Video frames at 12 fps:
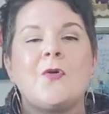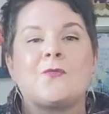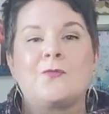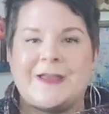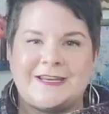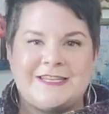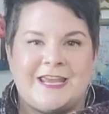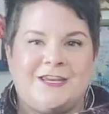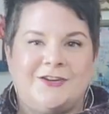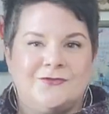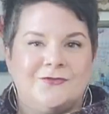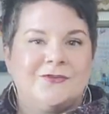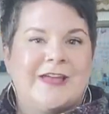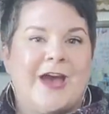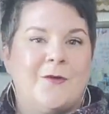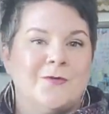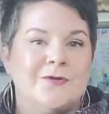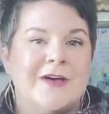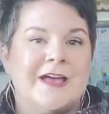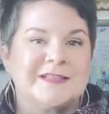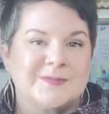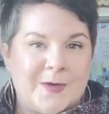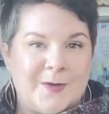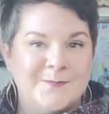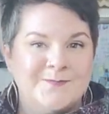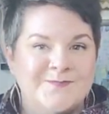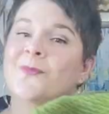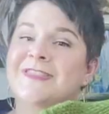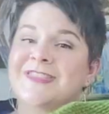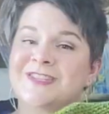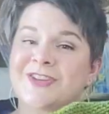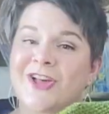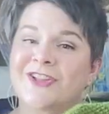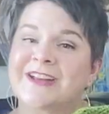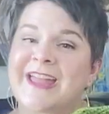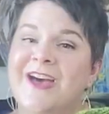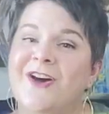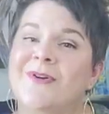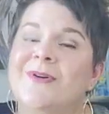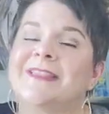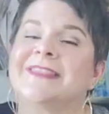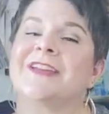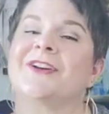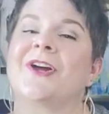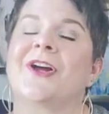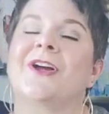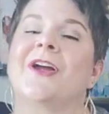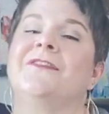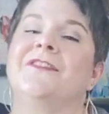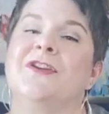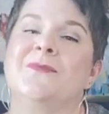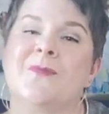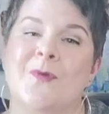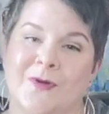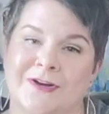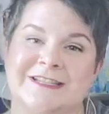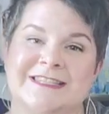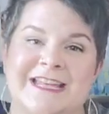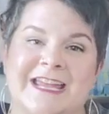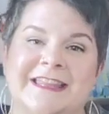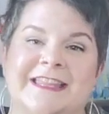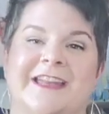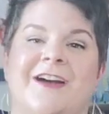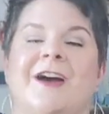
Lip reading: rectangle cowl as well. With the taller cowl, there are a few more styling